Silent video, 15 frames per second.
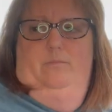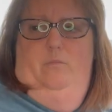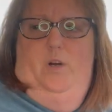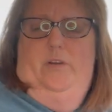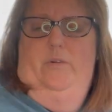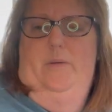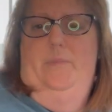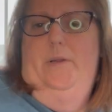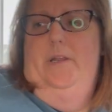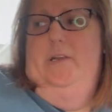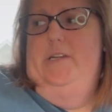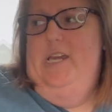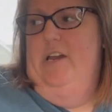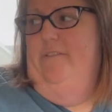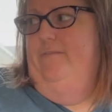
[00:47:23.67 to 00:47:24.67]
when we put her
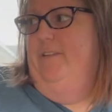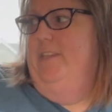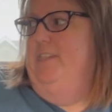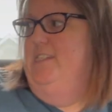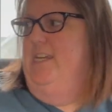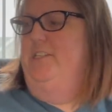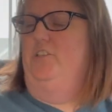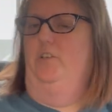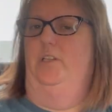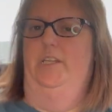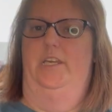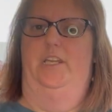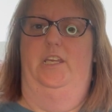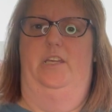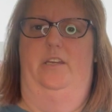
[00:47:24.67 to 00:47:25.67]
down for the dental
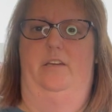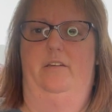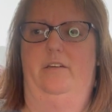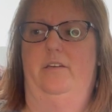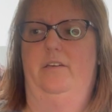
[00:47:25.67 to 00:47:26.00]
cleaning,